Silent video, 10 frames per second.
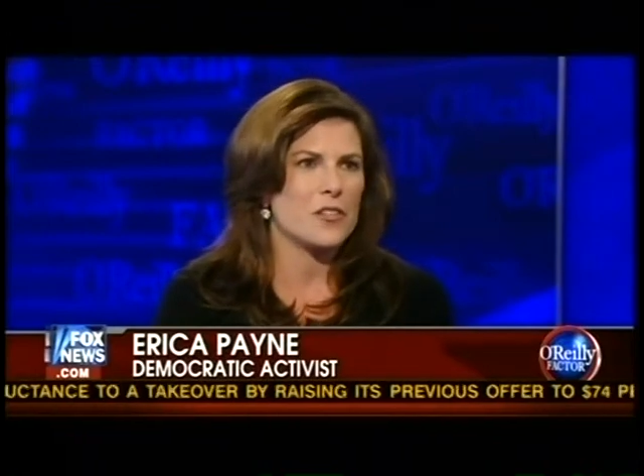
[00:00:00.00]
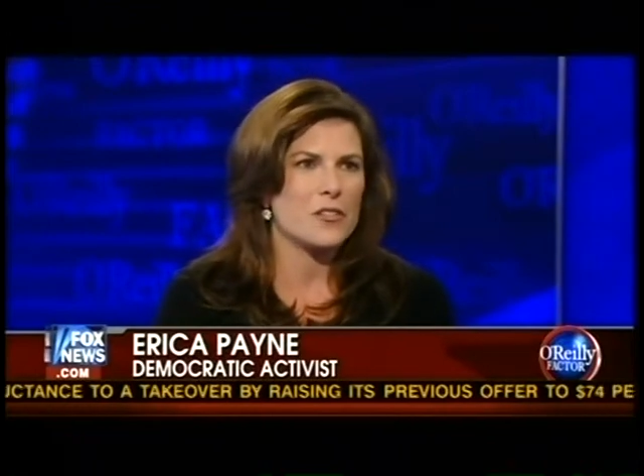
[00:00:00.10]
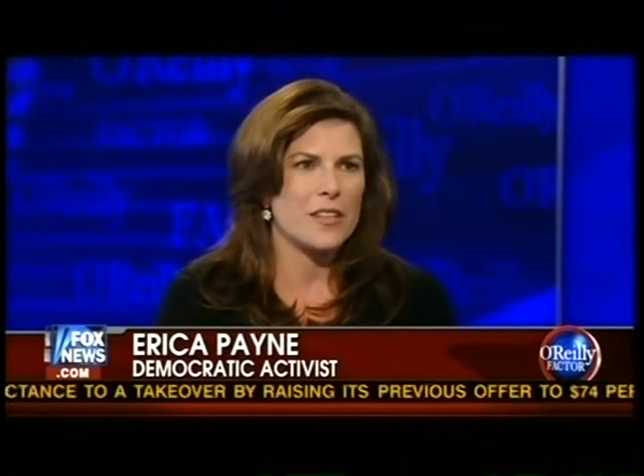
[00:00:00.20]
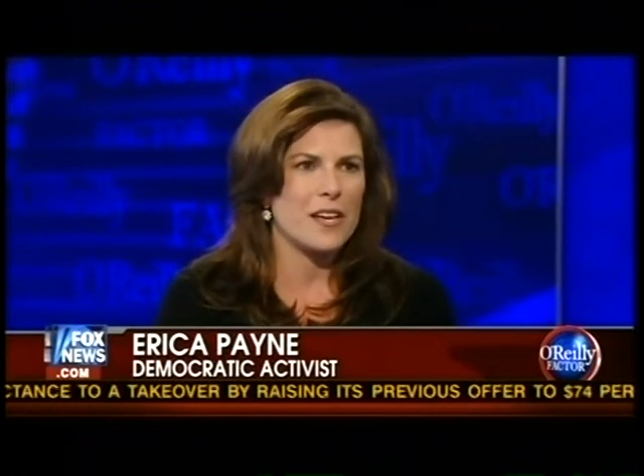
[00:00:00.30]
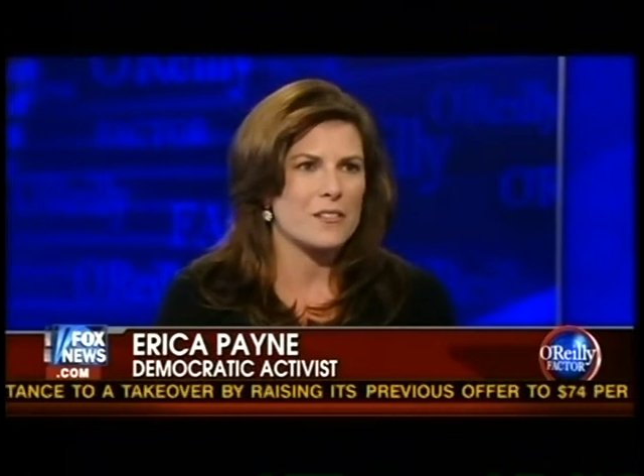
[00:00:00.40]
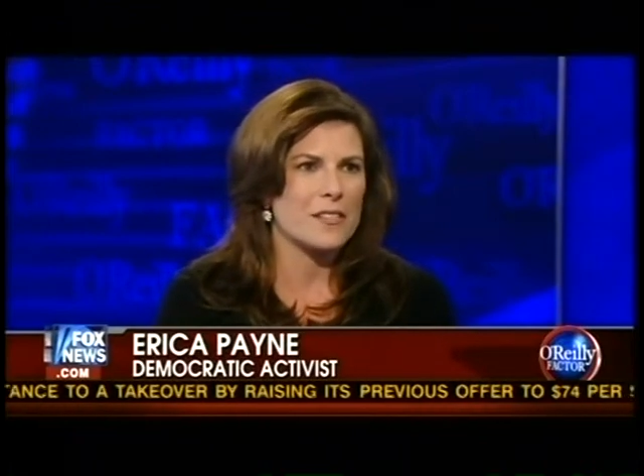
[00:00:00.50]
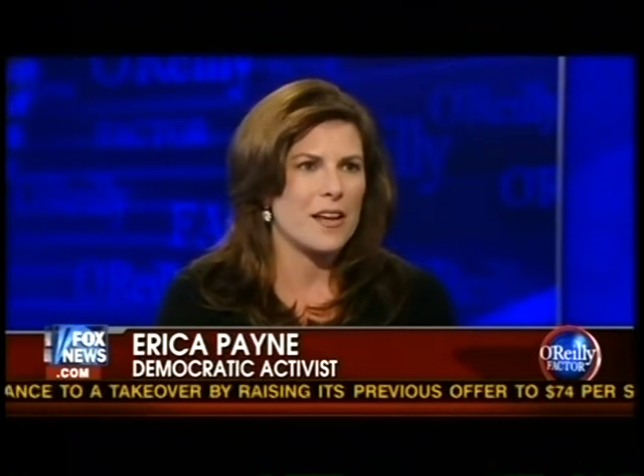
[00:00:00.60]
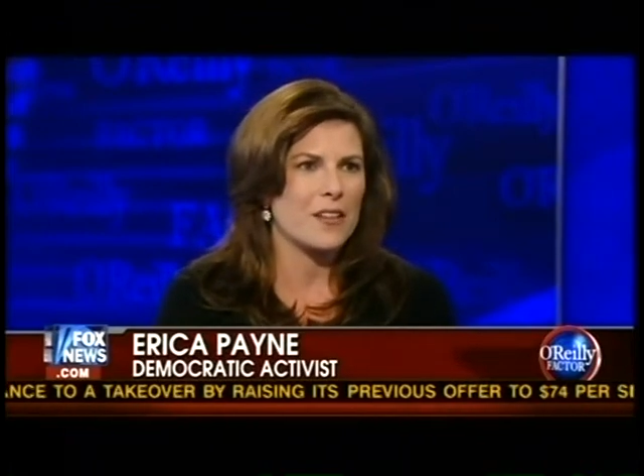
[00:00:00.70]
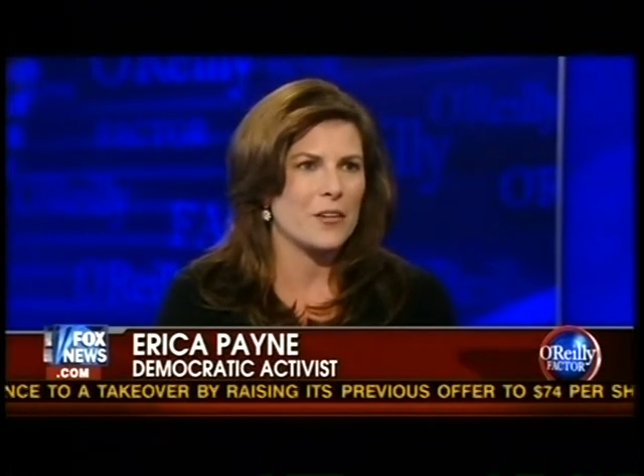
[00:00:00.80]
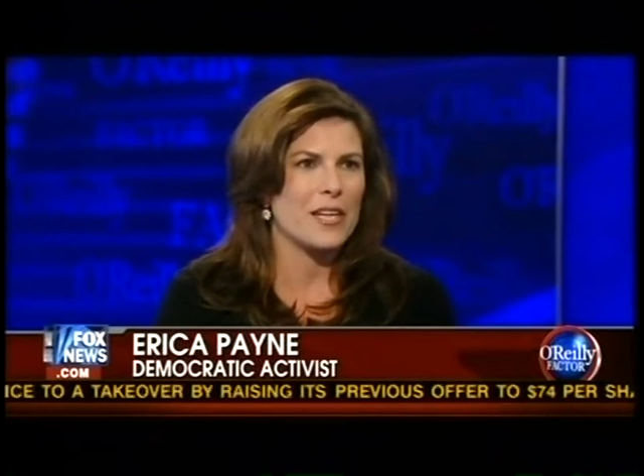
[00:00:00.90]

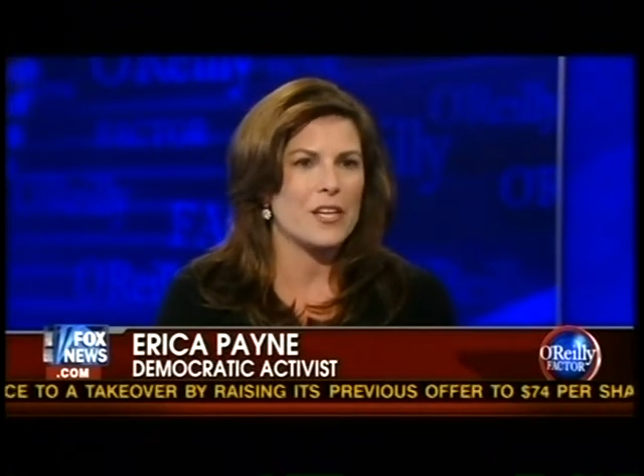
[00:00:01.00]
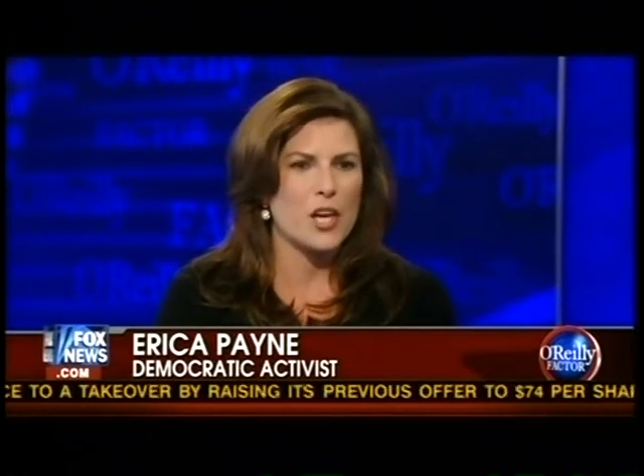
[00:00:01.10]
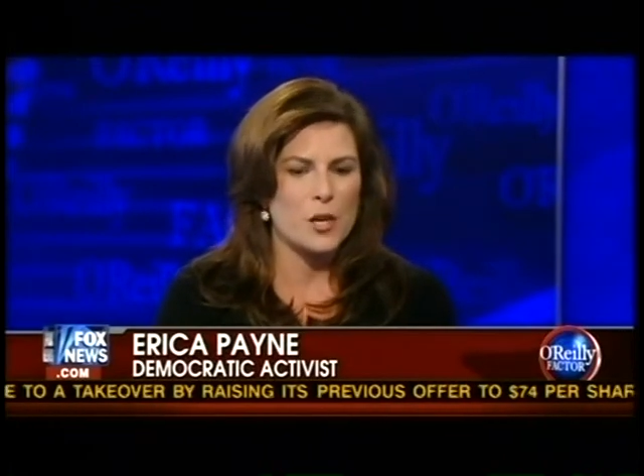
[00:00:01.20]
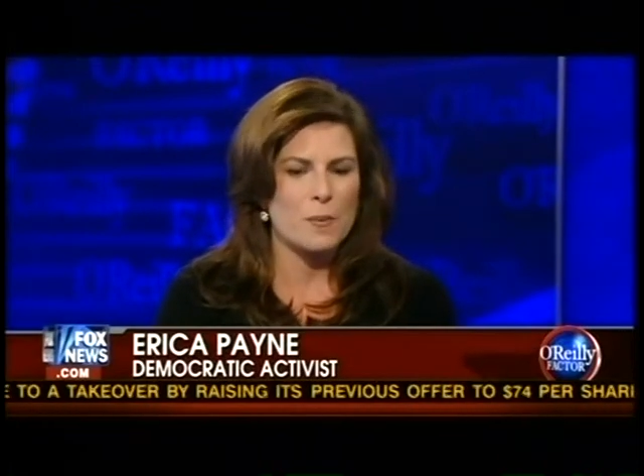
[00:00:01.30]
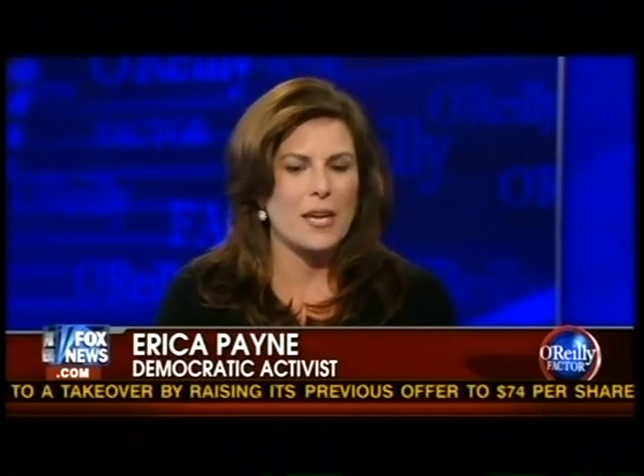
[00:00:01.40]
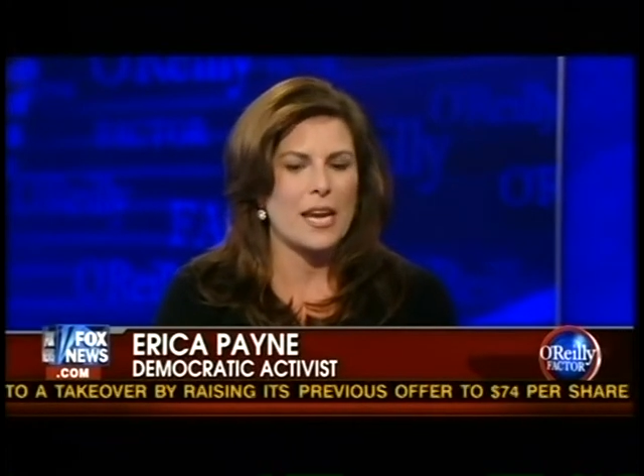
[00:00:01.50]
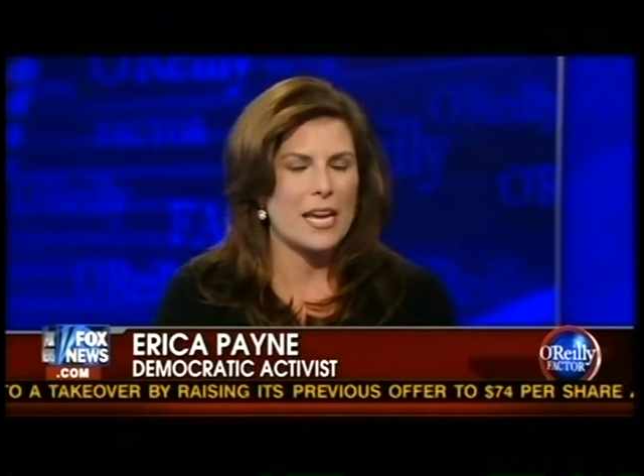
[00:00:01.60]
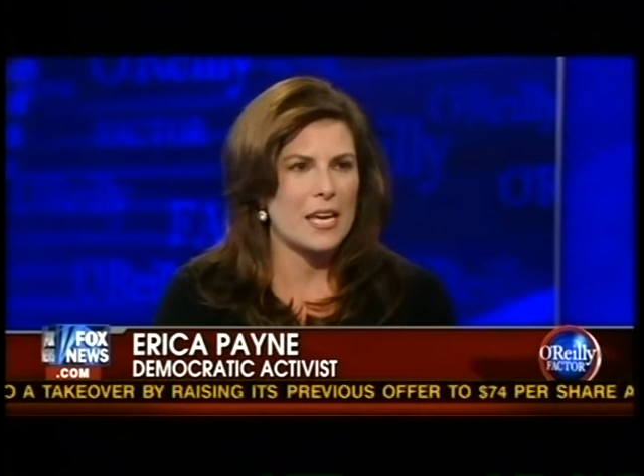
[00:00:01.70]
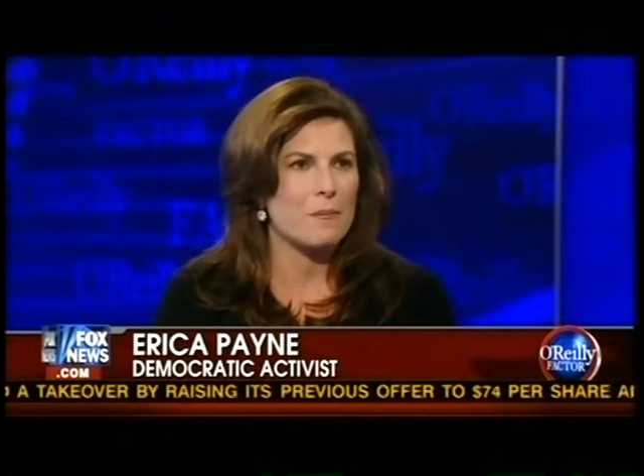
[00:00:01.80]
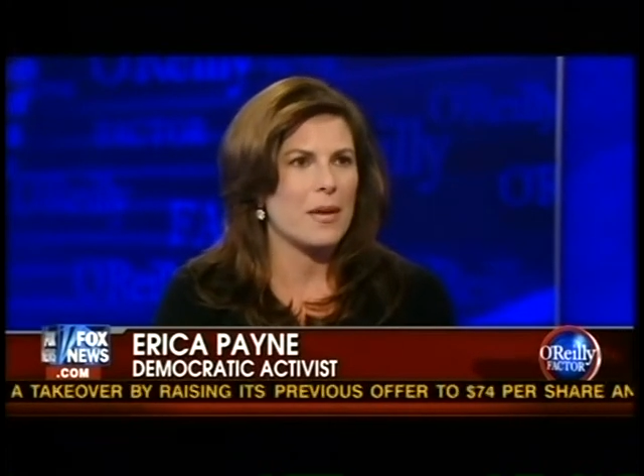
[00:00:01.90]
$100,000 income and
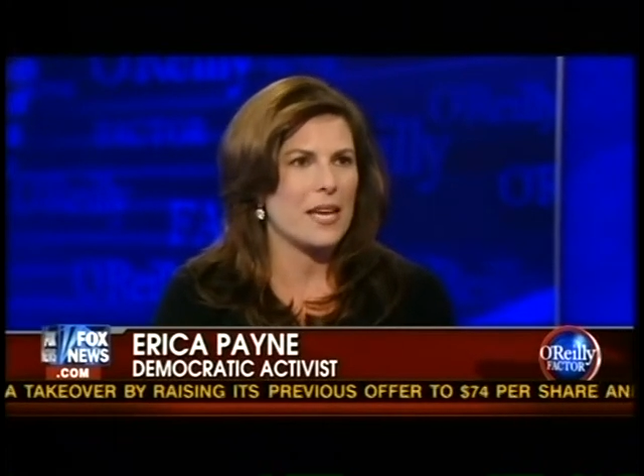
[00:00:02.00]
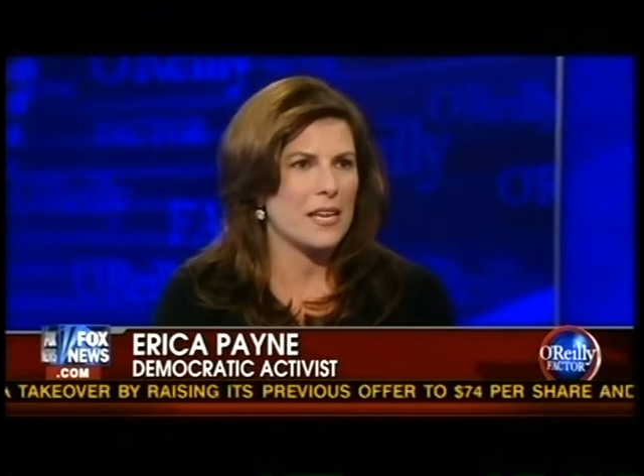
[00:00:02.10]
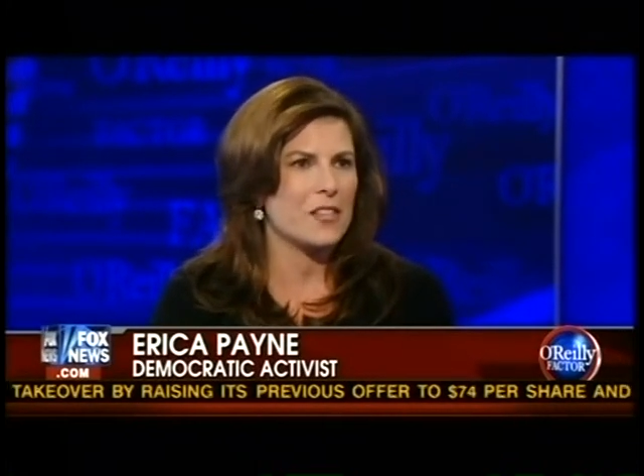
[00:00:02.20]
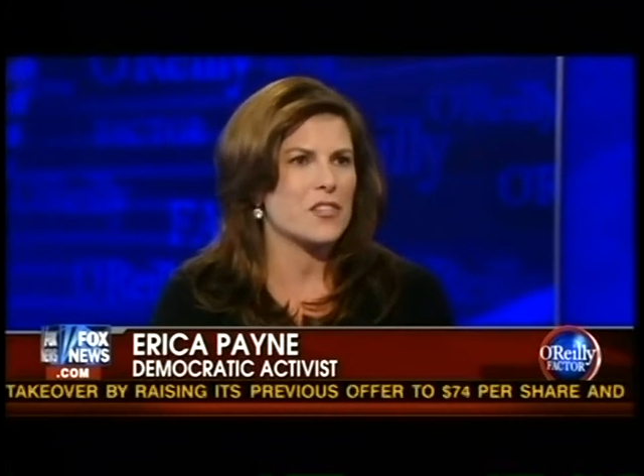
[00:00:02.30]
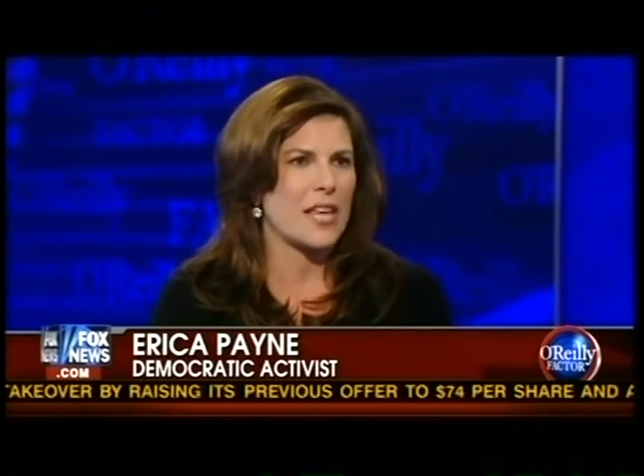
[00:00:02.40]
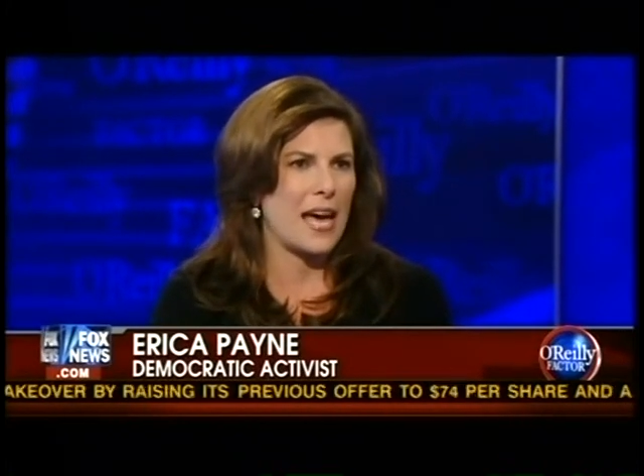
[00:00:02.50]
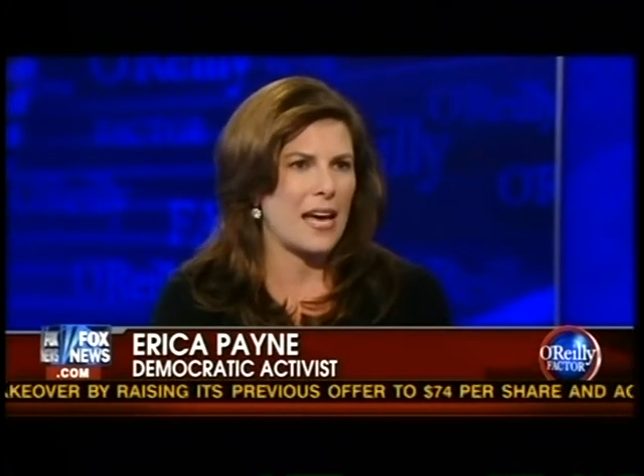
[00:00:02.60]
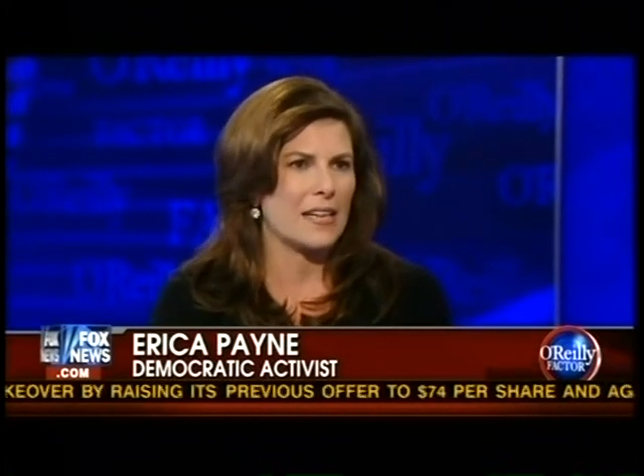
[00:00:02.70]
I can manage that,